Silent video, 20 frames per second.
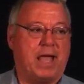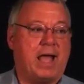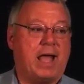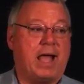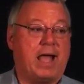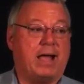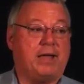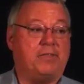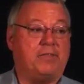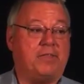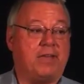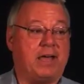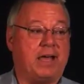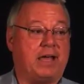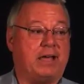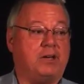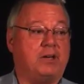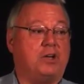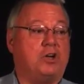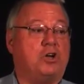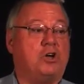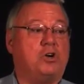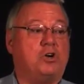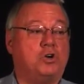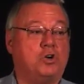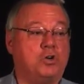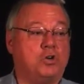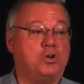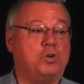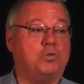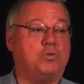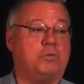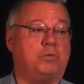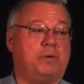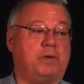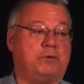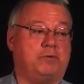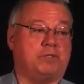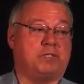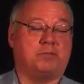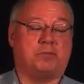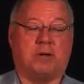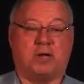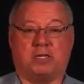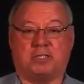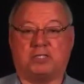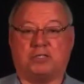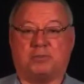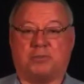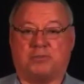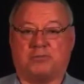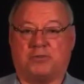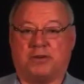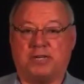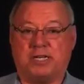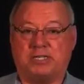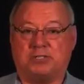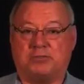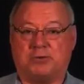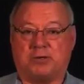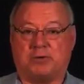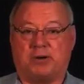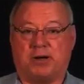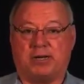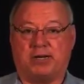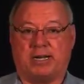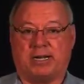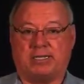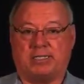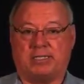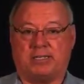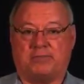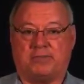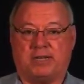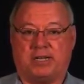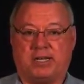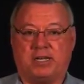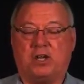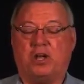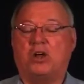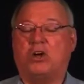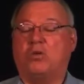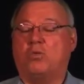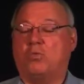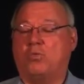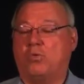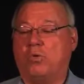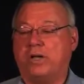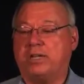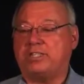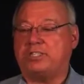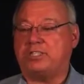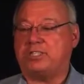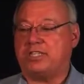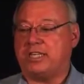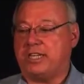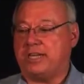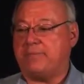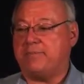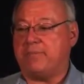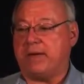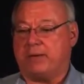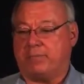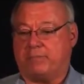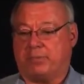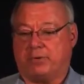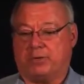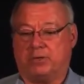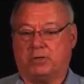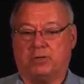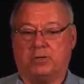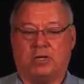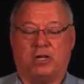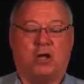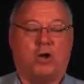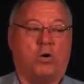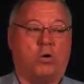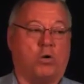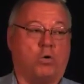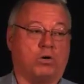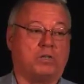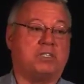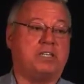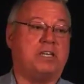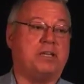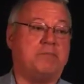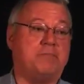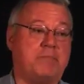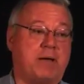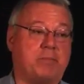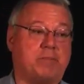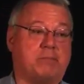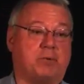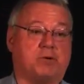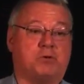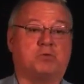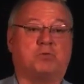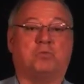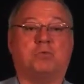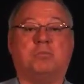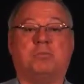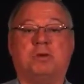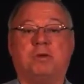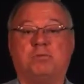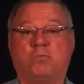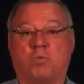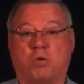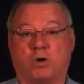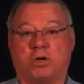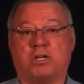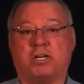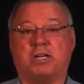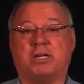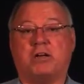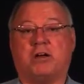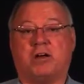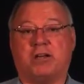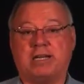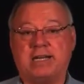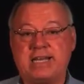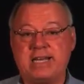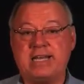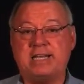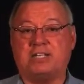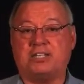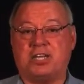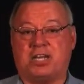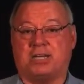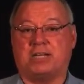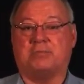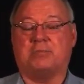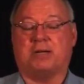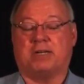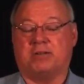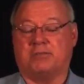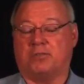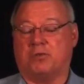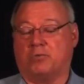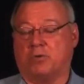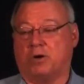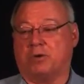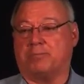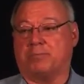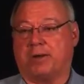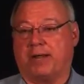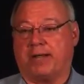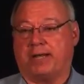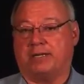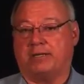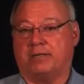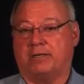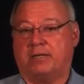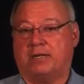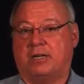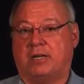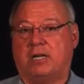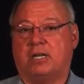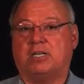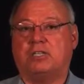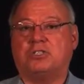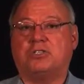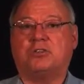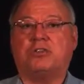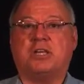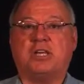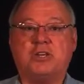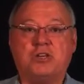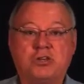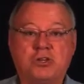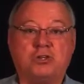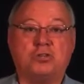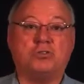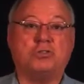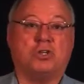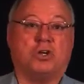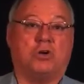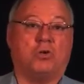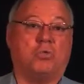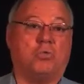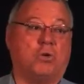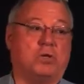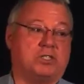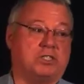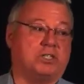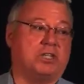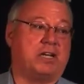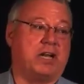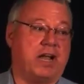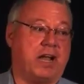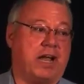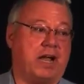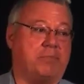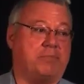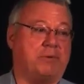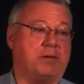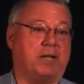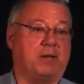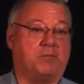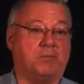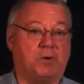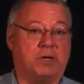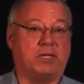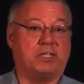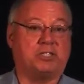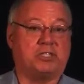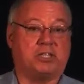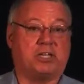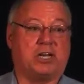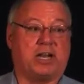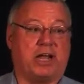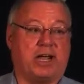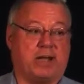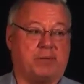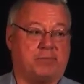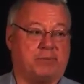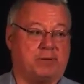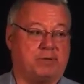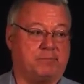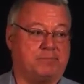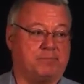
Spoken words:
And then, who will be responsible for each required activity? Which team member or team members will be working on each element of the work plan so that you'll know what's going to happen and when it's going to happen.